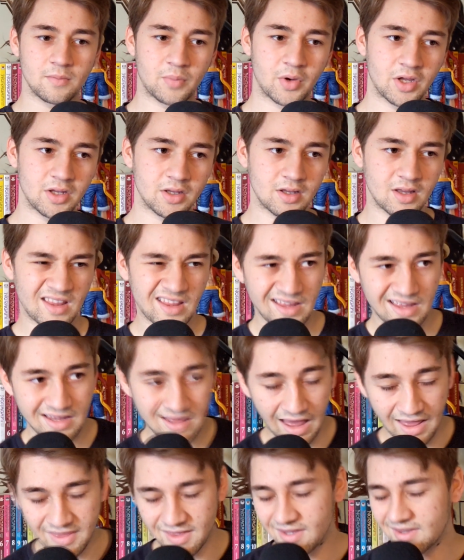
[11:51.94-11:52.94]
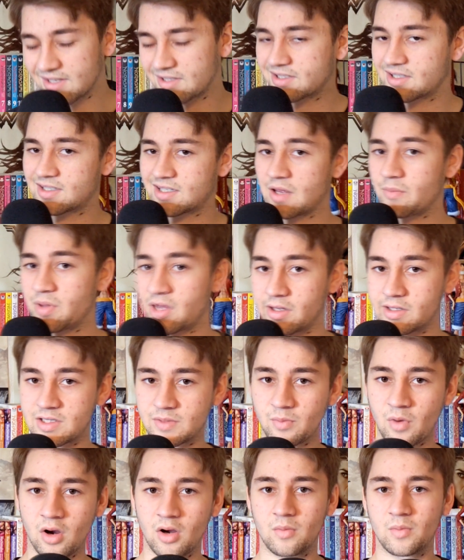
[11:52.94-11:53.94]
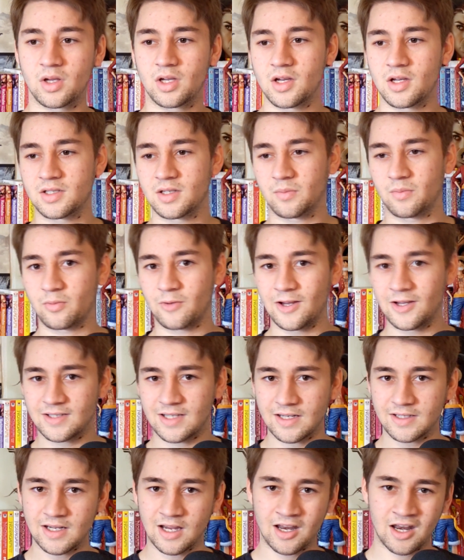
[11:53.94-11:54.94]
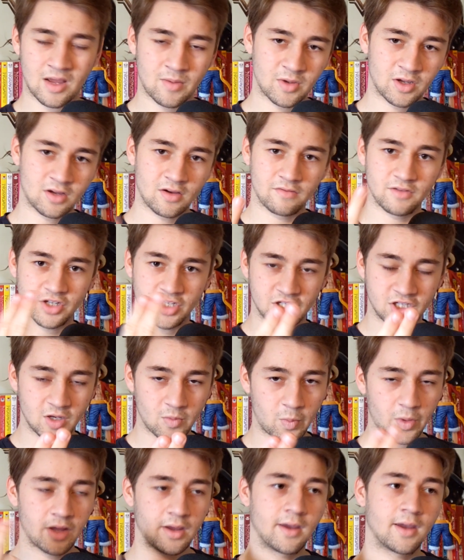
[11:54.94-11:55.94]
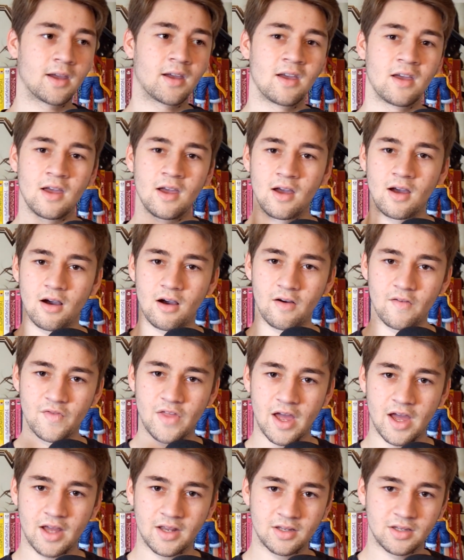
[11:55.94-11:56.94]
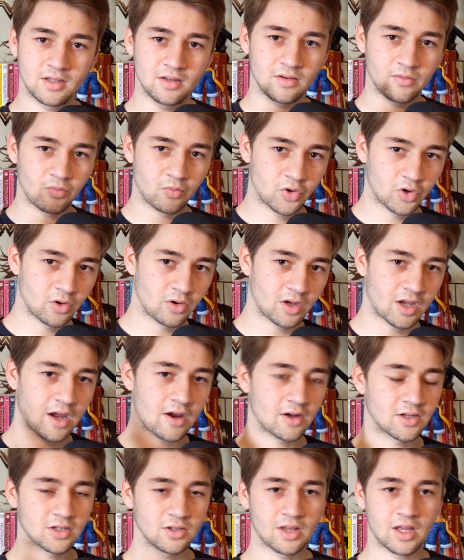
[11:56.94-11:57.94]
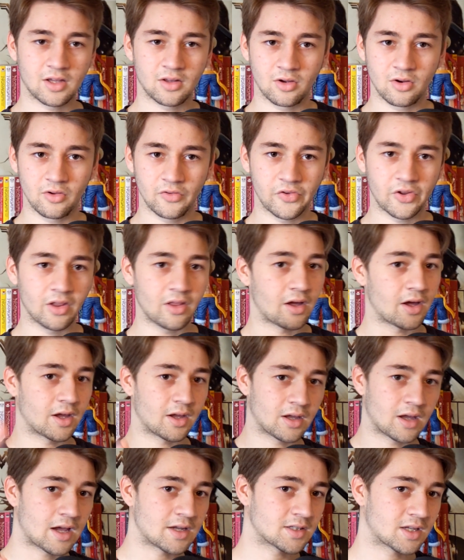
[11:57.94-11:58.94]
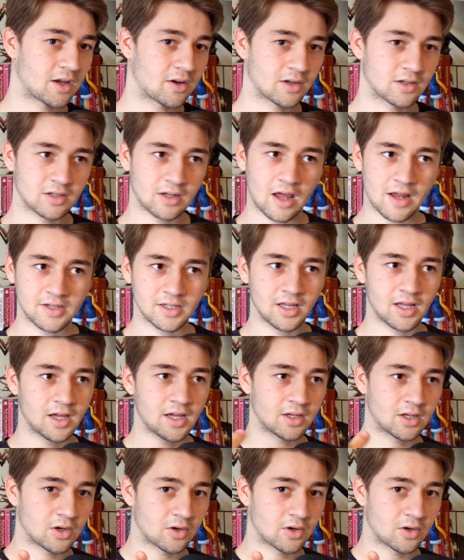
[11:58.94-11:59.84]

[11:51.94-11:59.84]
But I think that's just him being smart, because it brings that dynamic of the shipping of that girl character that the girls can like, guys character, guys like,